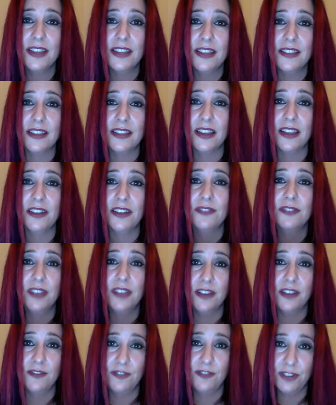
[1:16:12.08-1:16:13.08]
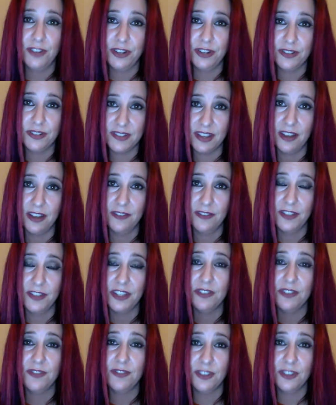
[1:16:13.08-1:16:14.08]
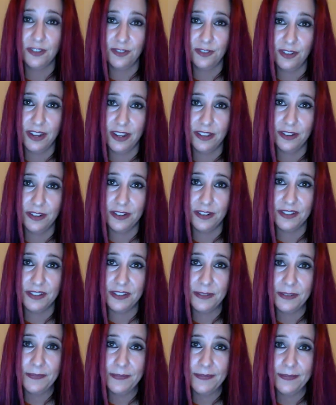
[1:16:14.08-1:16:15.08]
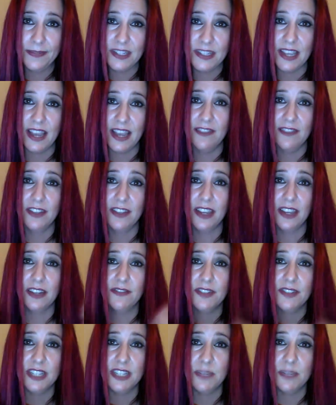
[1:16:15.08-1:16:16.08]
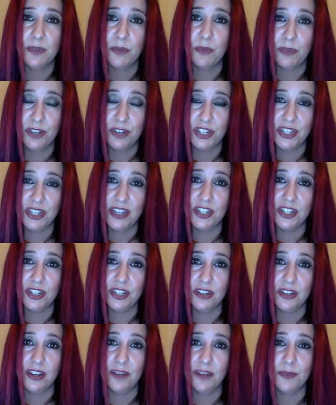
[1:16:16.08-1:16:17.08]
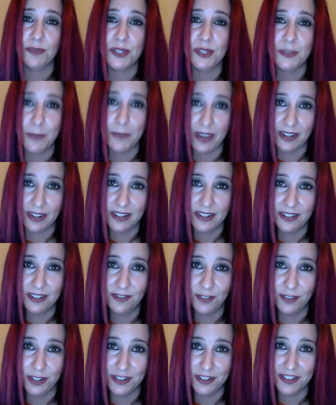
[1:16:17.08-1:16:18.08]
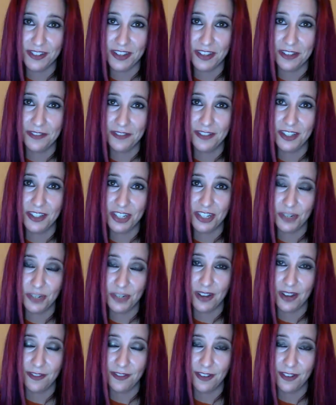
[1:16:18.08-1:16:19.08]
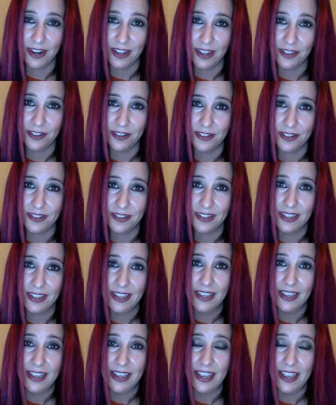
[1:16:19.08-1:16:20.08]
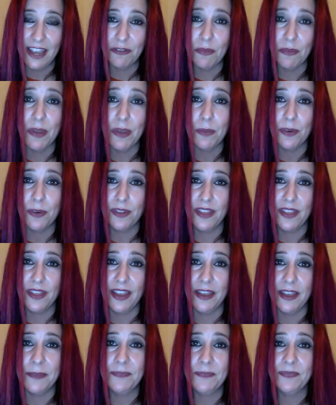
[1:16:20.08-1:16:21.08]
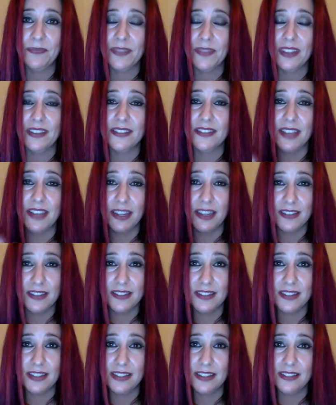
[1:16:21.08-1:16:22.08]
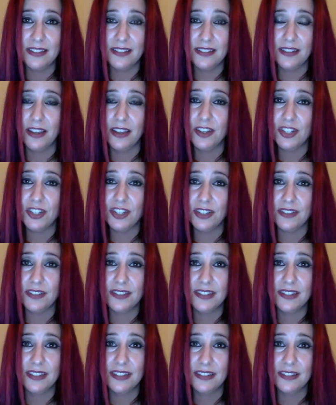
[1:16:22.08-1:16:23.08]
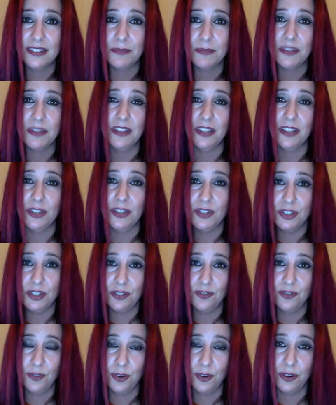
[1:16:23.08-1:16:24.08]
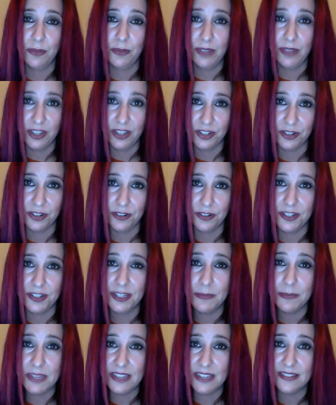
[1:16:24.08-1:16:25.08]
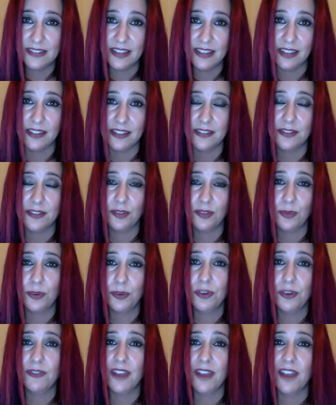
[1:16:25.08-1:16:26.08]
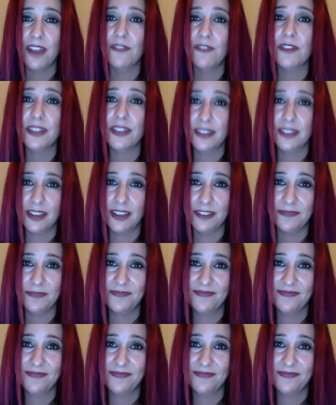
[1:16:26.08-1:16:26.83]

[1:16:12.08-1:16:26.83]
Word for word: the kind of love for yourself that you feel for others, to have the kind of deep appreciation and respect for yourself that you offer others. And remember that sex is not just something that you do for pleasure. To me, sex is the root of everything.